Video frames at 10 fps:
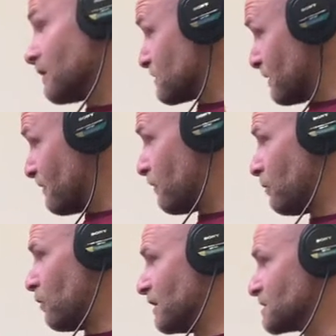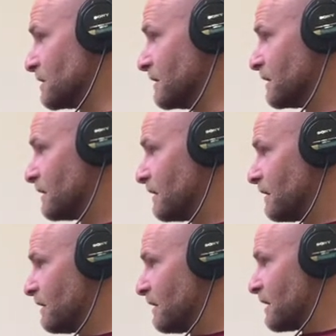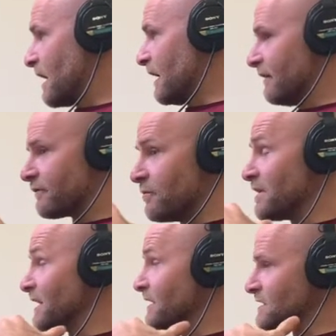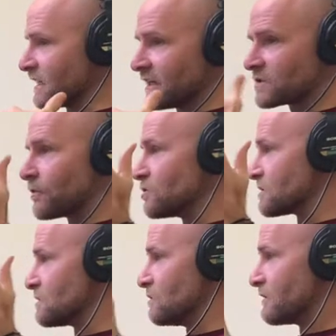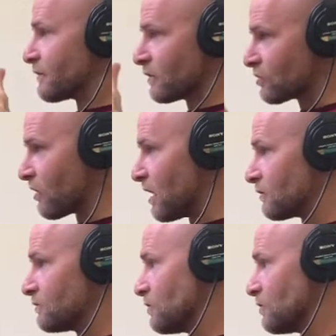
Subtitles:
a bit of football actually. And for me, it's an exposure to a different crowd, not